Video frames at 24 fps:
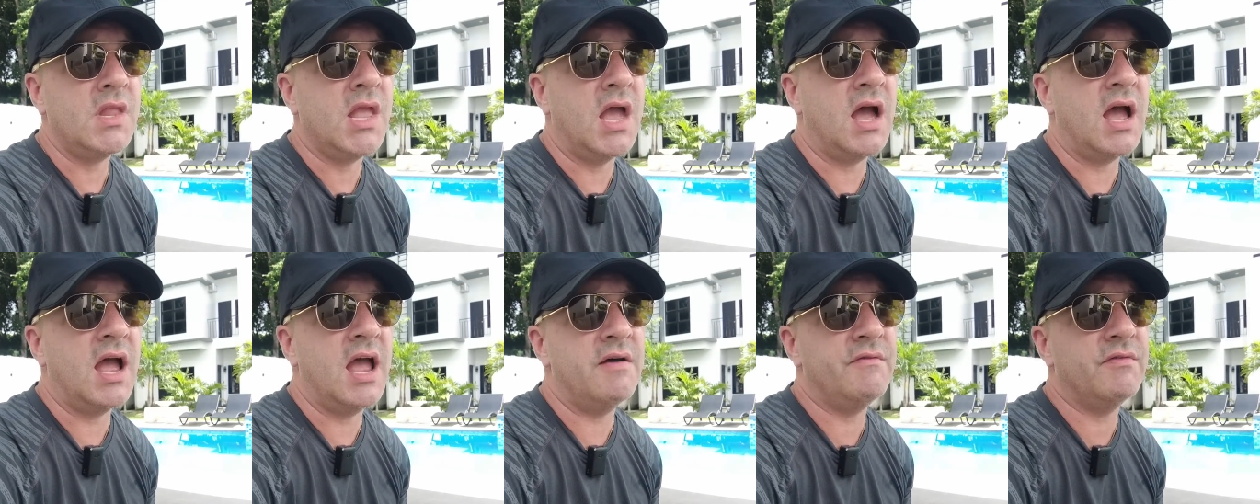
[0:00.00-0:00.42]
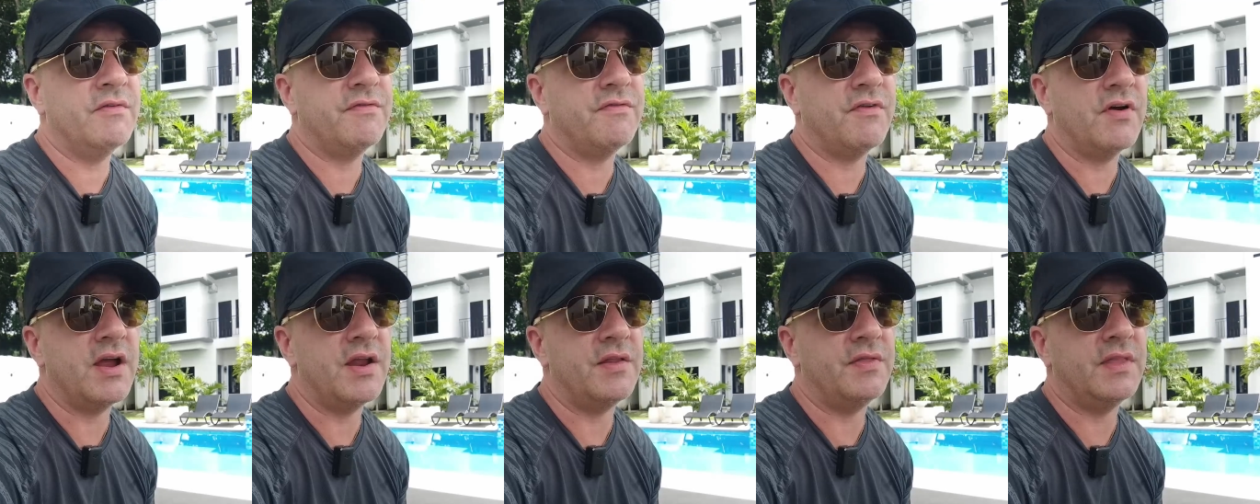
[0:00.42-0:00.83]
have a
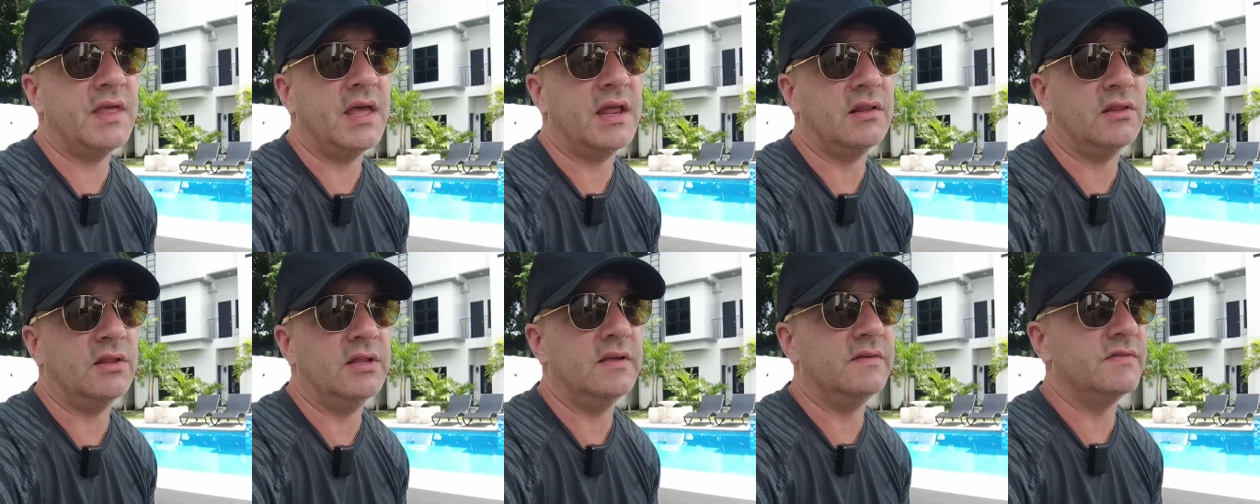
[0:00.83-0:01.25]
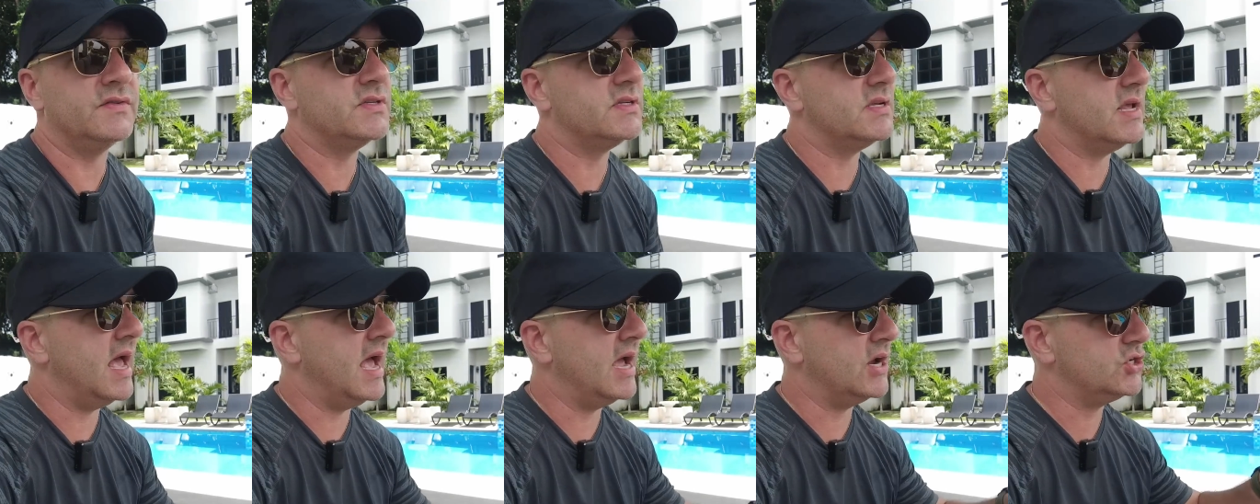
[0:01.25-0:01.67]
friend that
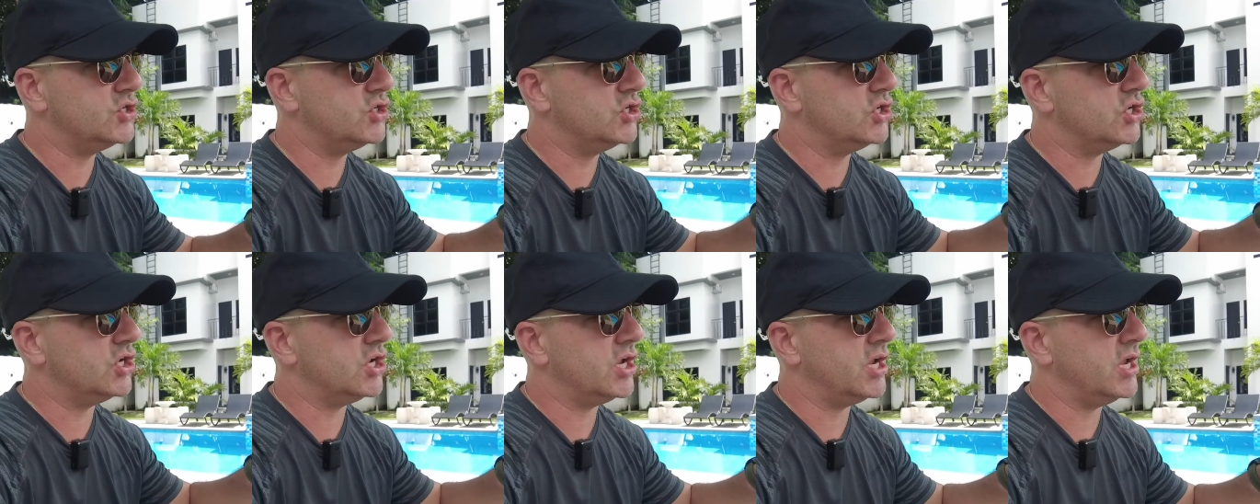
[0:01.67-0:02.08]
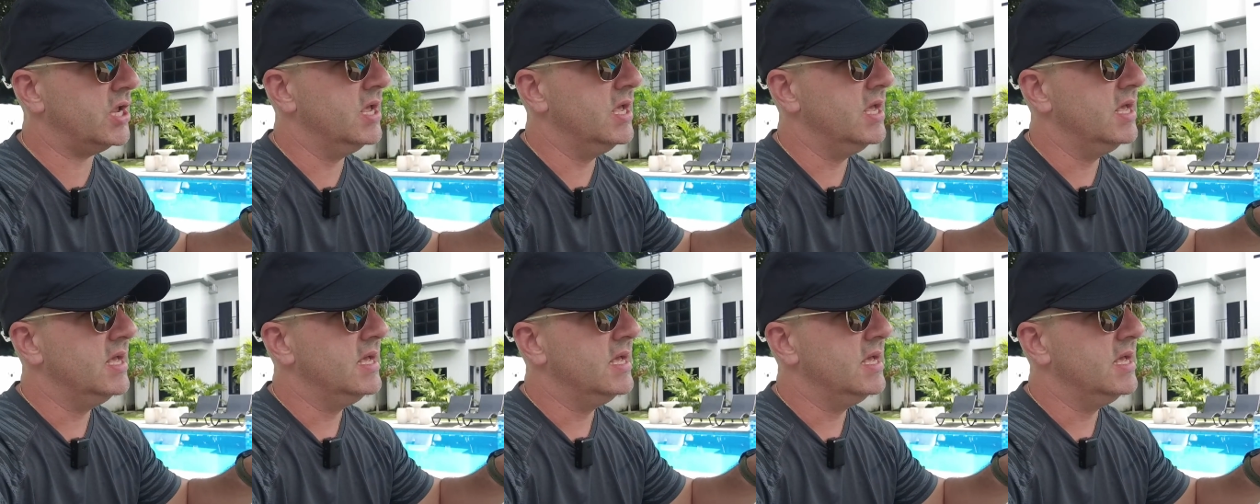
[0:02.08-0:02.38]
lives actually